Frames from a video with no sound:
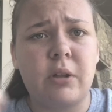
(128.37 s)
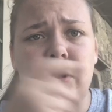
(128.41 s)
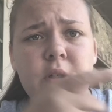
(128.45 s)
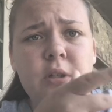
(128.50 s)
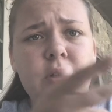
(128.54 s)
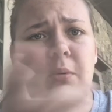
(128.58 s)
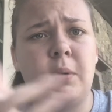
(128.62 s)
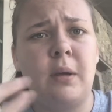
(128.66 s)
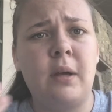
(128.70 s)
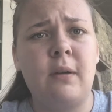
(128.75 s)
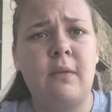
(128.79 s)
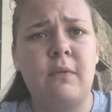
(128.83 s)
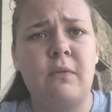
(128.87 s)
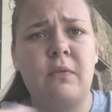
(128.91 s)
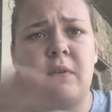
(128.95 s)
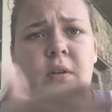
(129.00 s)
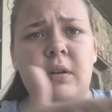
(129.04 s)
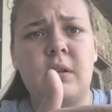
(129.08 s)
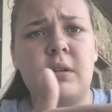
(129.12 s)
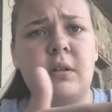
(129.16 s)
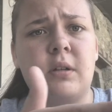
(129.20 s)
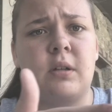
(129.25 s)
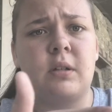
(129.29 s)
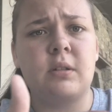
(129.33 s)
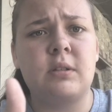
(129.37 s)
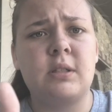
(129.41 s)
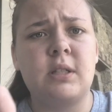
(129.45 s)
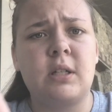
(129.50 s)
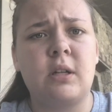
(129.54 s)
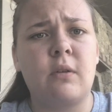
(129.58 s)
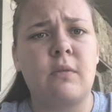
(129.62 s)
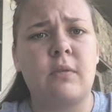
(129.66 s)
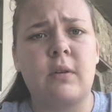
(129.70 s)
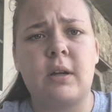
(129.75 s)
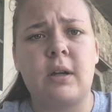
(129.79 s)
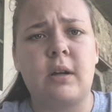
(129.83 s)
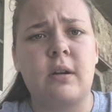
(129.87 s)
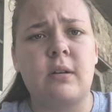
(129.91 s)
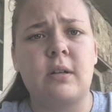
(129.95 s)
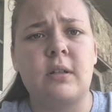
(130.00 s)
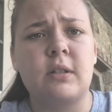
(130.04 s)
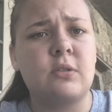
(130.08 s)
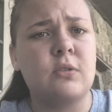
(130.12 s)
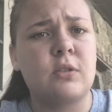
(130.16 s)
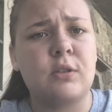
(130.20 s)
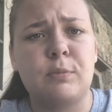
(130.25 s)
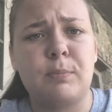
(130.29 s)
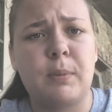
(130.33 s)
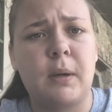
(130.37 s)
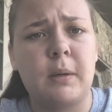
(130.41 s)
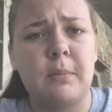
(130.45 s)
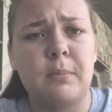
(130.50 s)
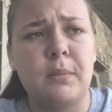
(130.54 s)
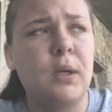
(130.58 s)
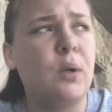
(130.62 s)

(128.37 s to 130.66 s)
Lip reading: Like, you ain't finna sit over here and disrespect